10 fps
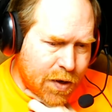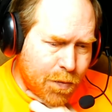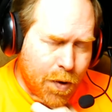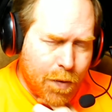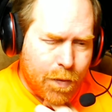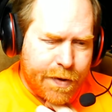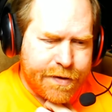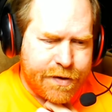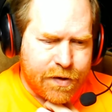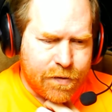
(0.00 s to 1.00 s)
What I
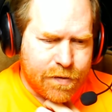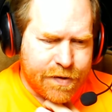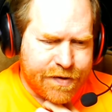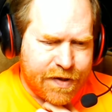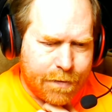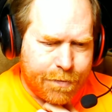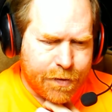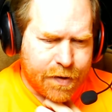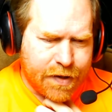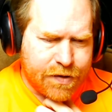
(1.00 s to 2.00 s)
want to do is set up a
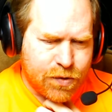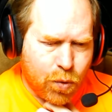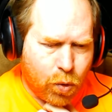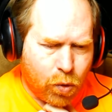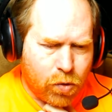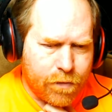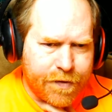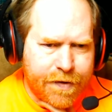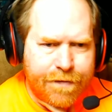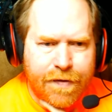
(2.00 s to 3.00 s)
nice coral
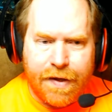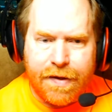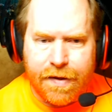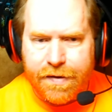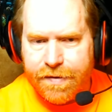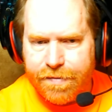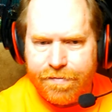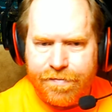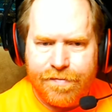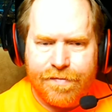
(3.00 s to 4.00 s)
reef like this,
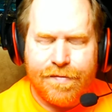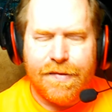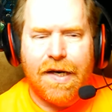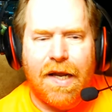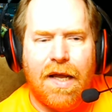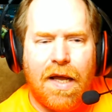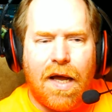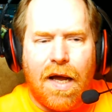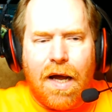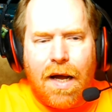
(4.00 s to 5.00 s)

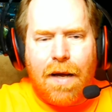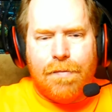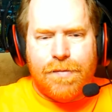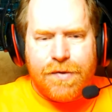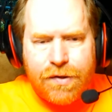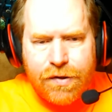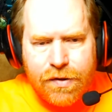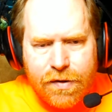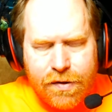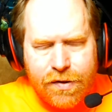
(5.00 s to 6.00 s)

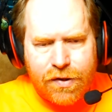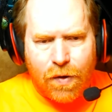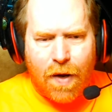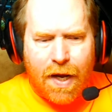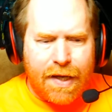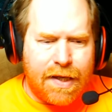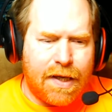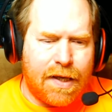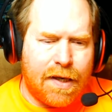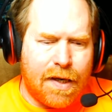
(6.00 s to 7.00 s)
so I
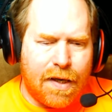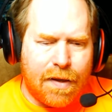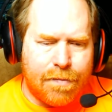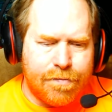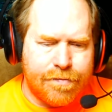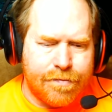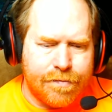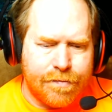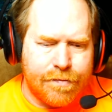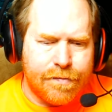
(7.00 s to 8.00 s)
can
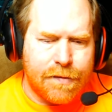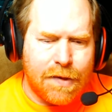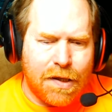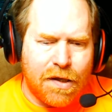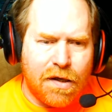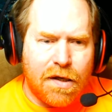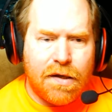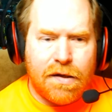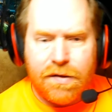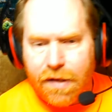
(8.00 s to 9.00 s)

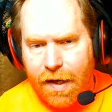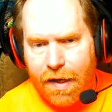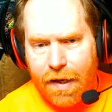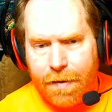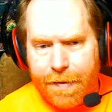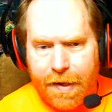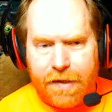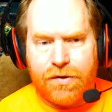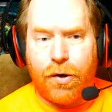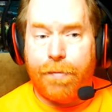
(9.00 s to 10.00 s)
set it up
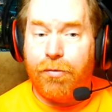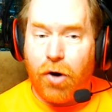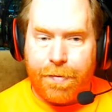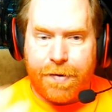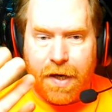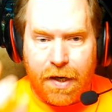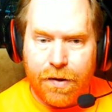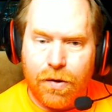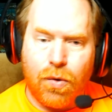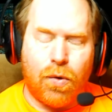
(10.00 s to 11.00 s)
and start propagating
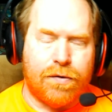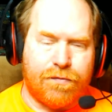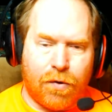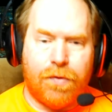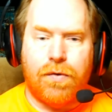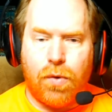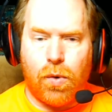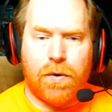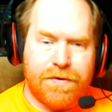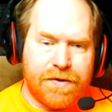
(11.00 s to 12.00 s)
the coral, grow the
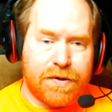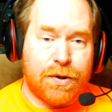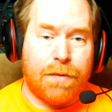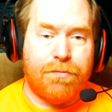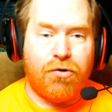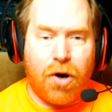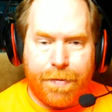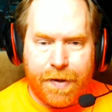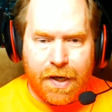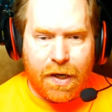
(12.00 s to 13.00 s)
corals and start
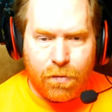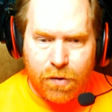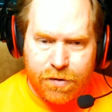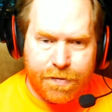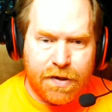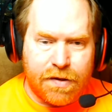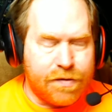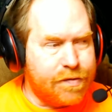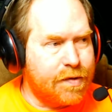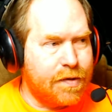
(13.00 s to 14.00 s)
propagating, which
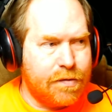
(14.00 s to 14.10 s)
means